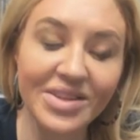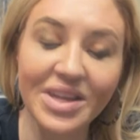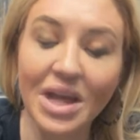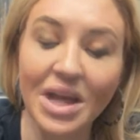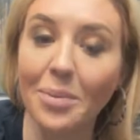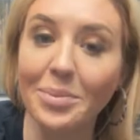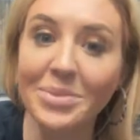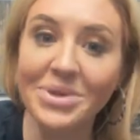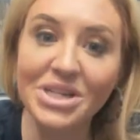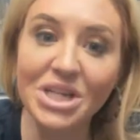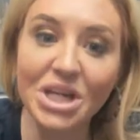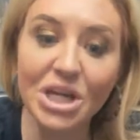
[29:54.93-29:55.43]

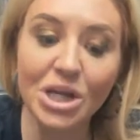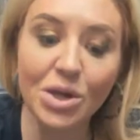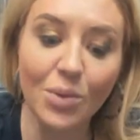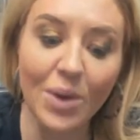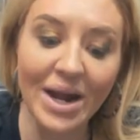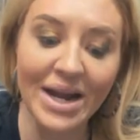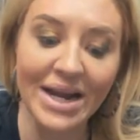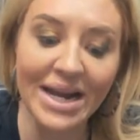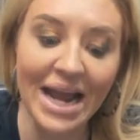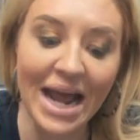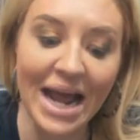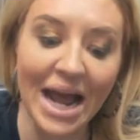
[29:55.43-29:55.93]
I'm going to tell you
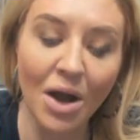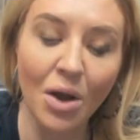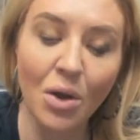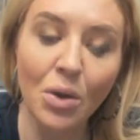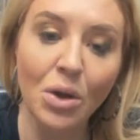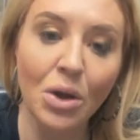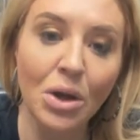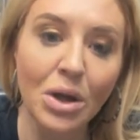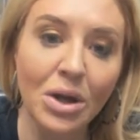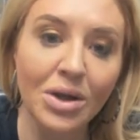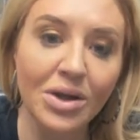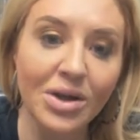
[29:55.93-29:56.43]
right now,
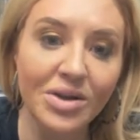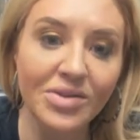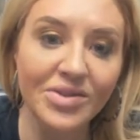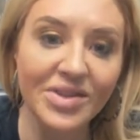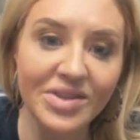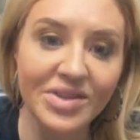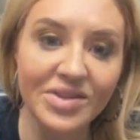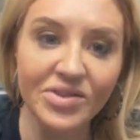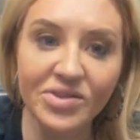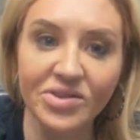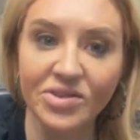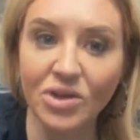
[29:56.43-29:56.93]

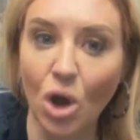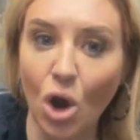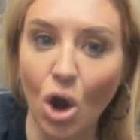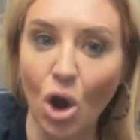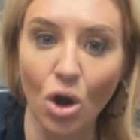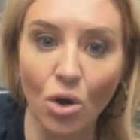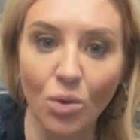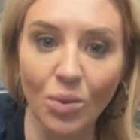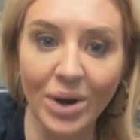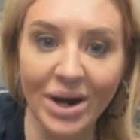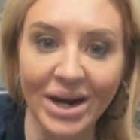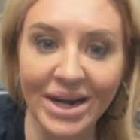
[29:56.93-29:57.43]
this is
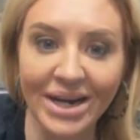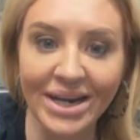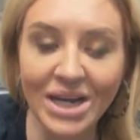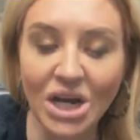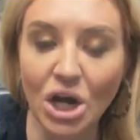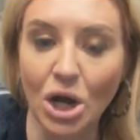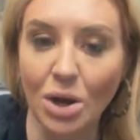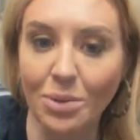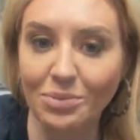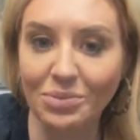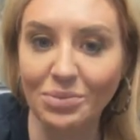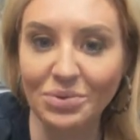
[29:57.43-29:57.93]
already a
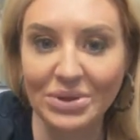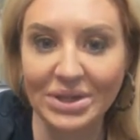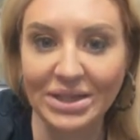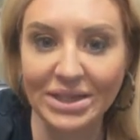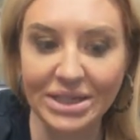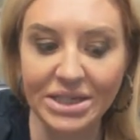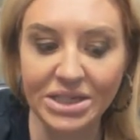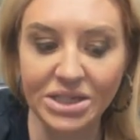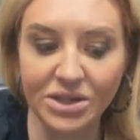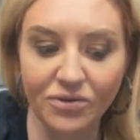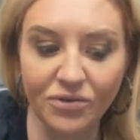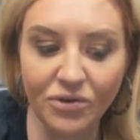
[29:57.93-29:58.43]

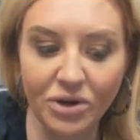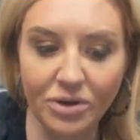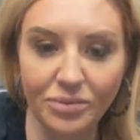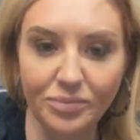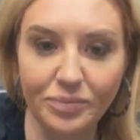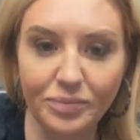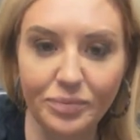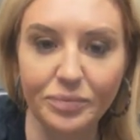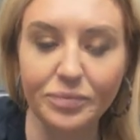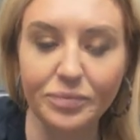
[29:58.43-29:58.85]
completely different